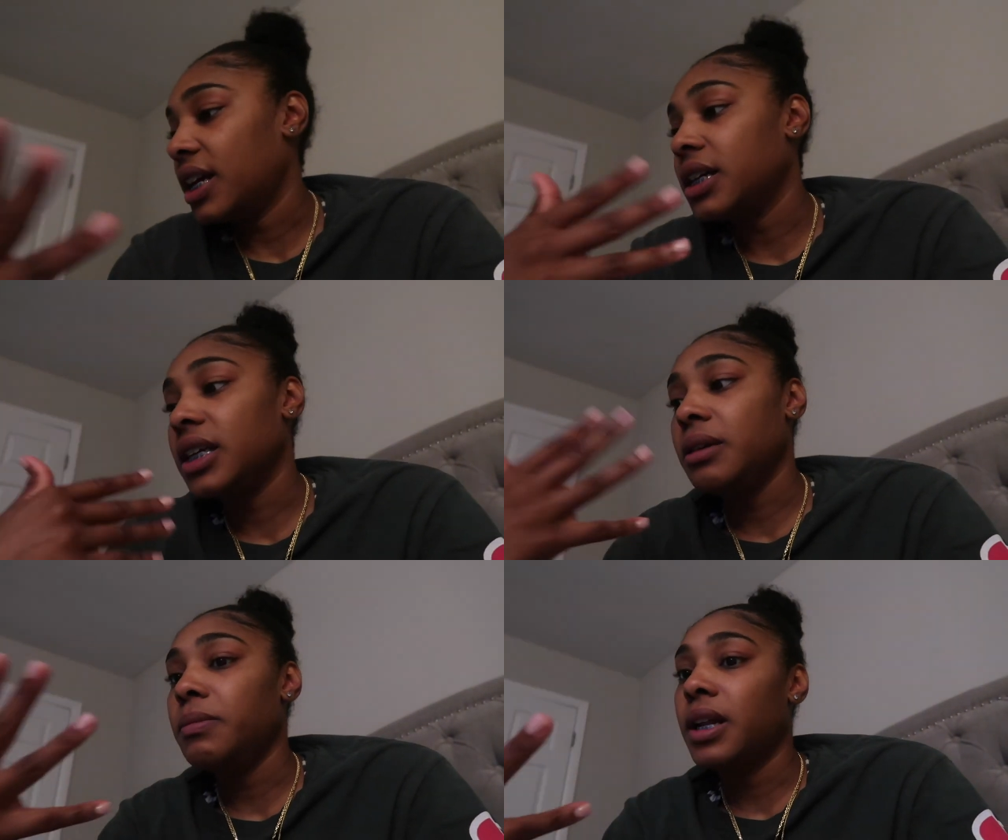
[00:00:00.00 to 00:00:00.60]
I couldn't
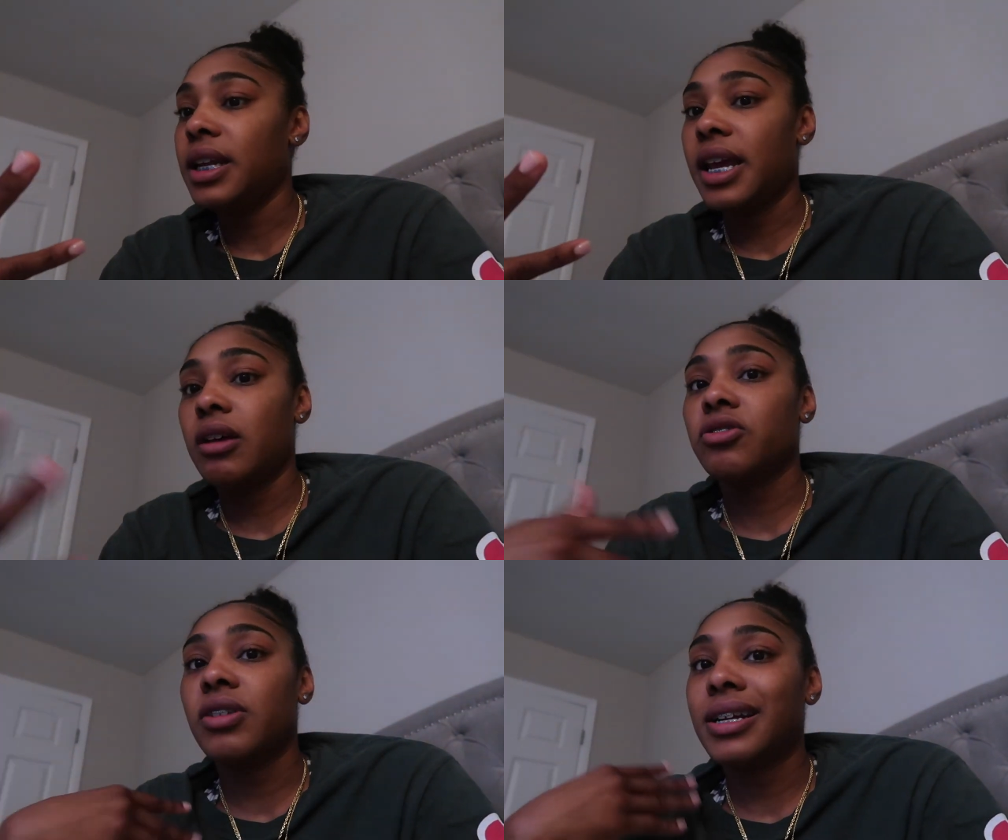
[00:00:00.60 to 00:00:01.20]
keep nothing
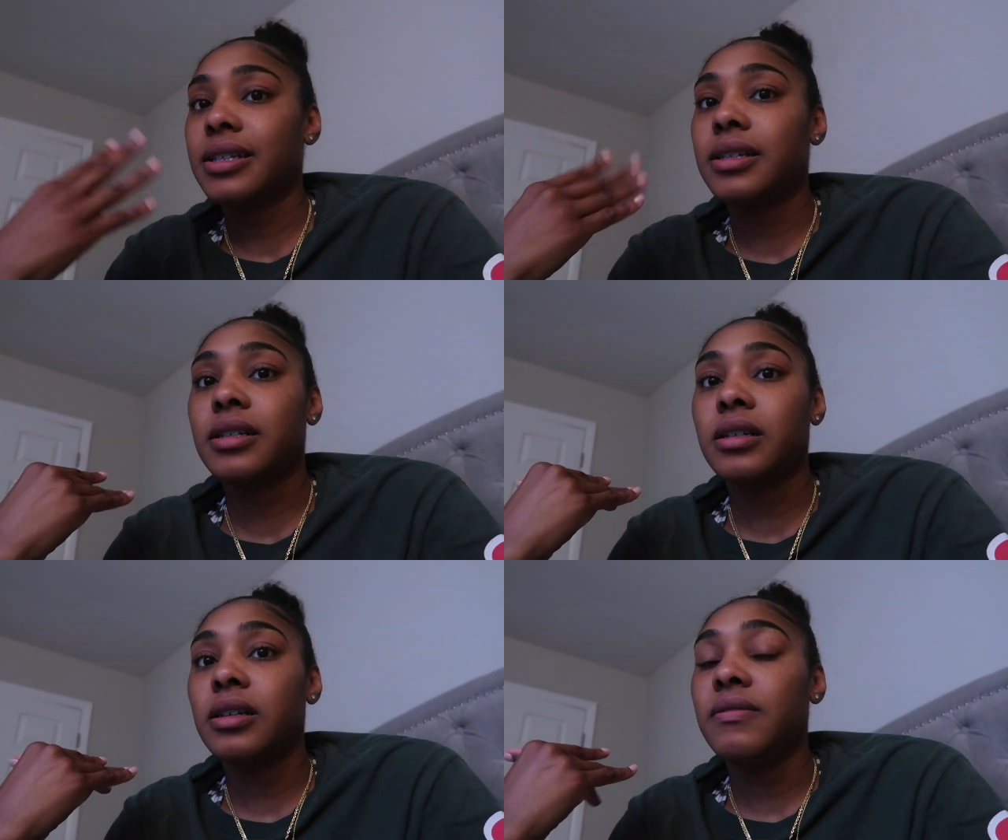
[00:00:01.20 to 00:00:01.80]
down. So that's
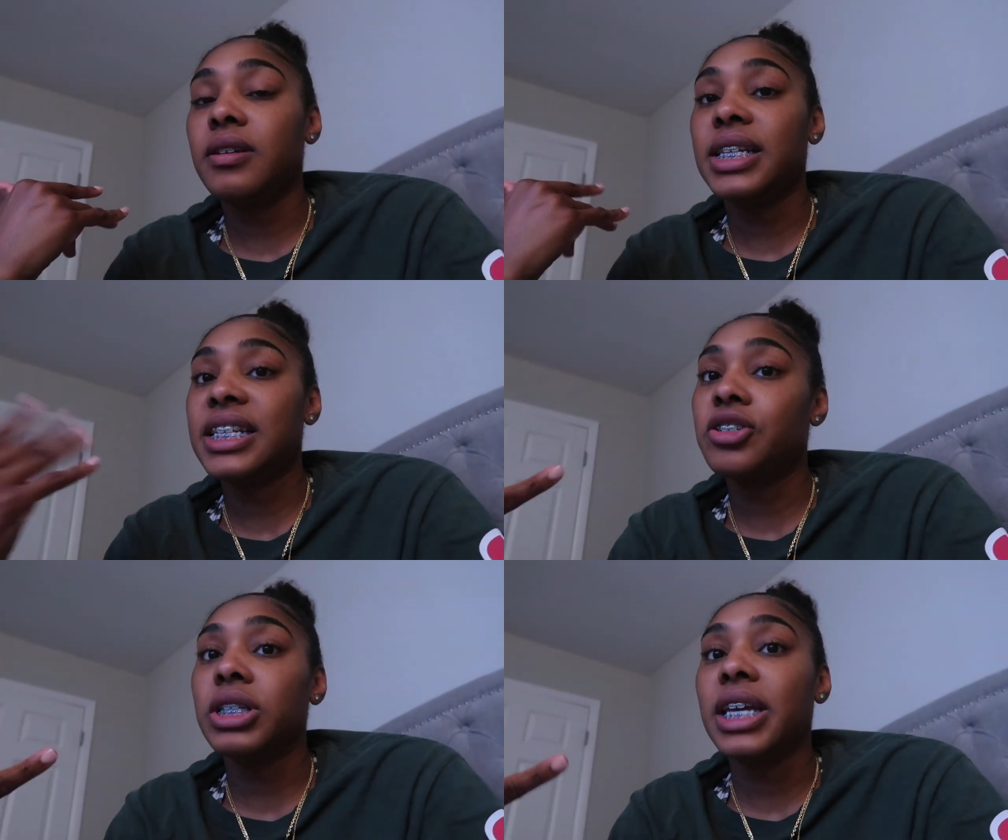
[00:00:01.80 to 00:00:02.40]

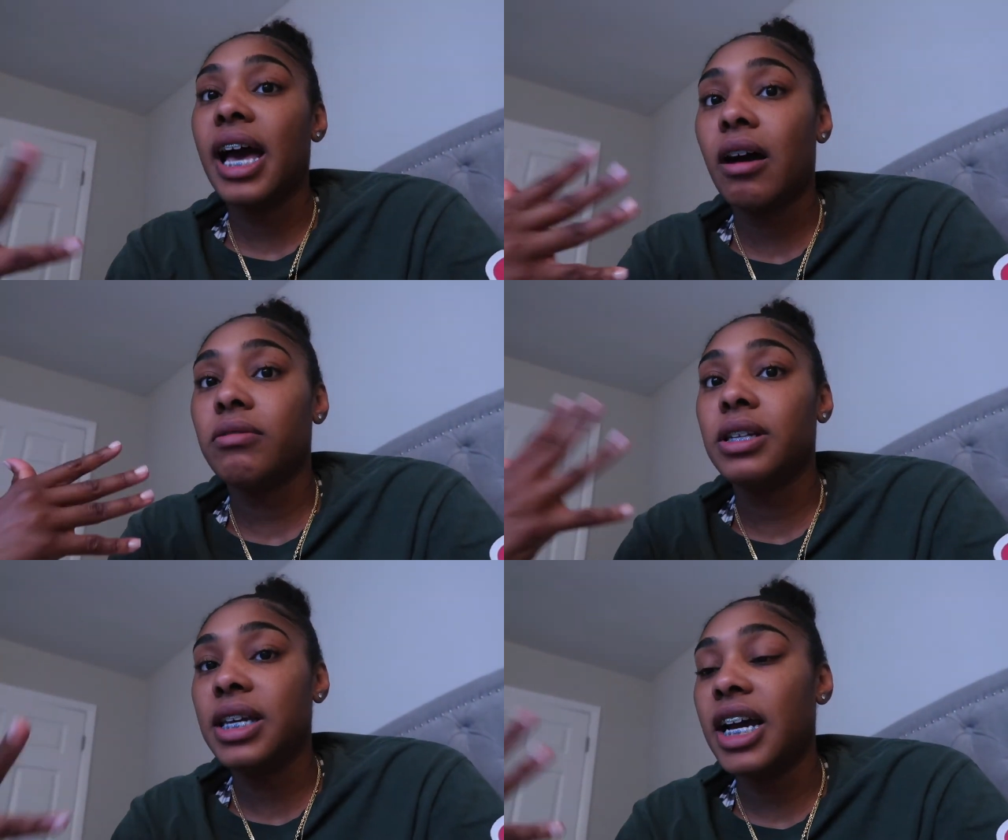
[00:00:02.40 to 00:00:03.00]
essentially how
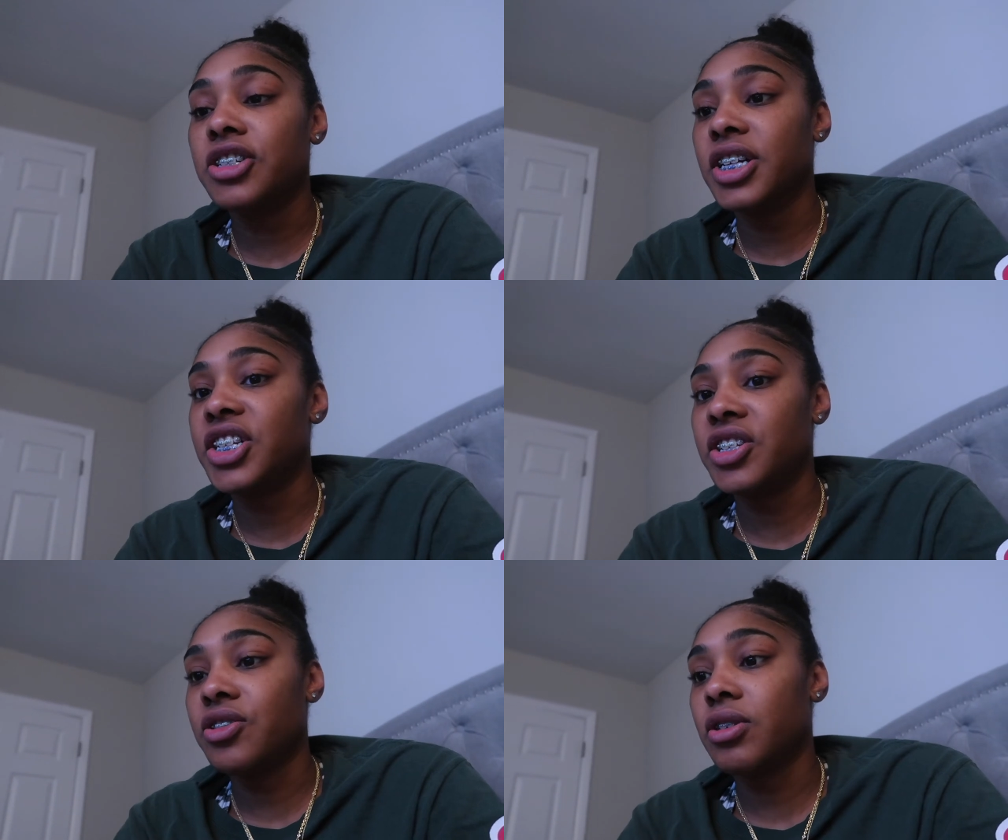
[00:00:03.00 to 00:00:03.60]
the
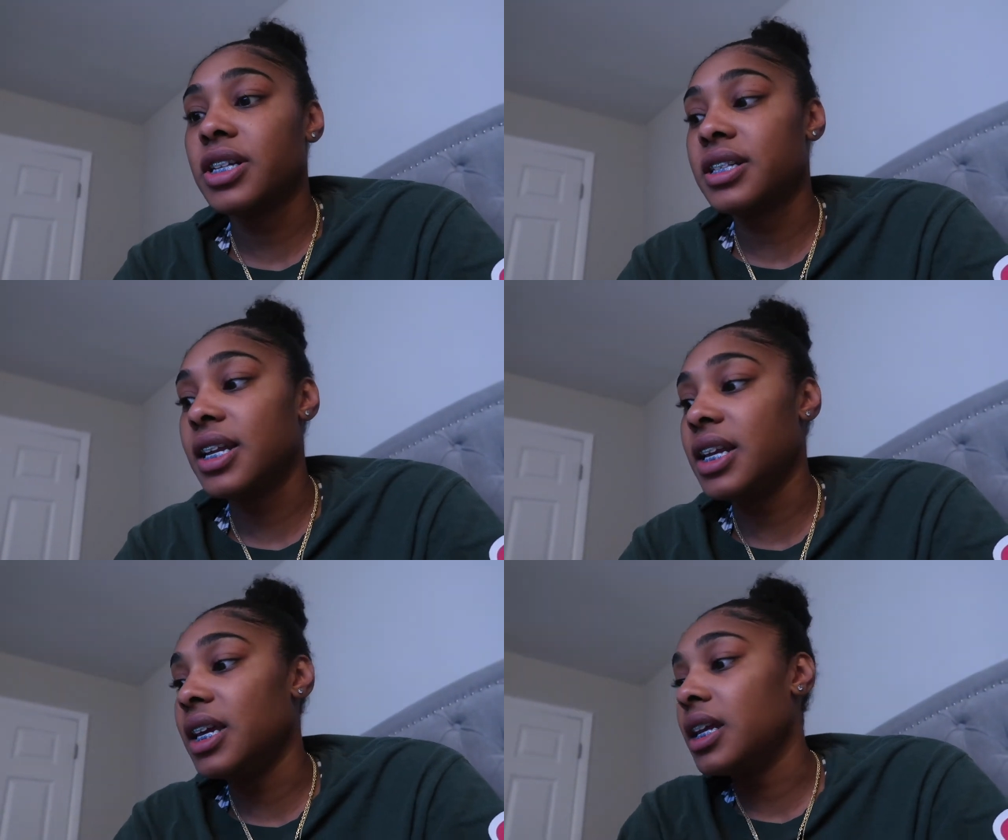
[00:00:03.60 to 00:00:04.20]
dehydration started
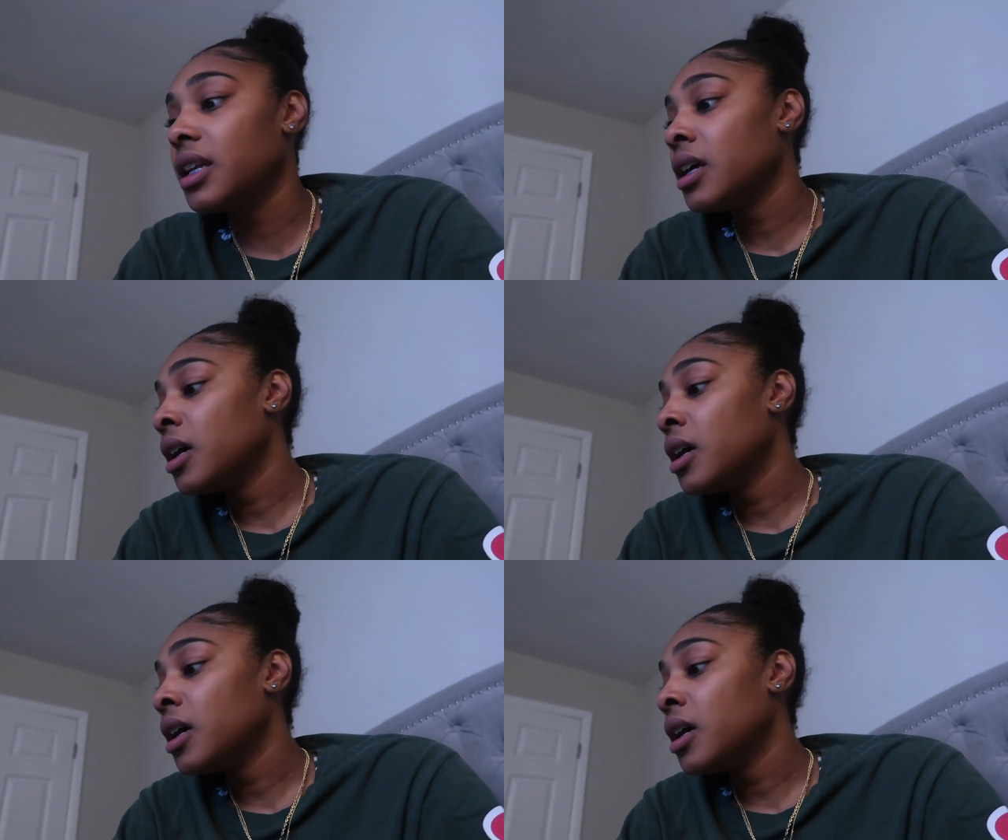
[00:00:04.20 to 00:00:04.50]
setting in.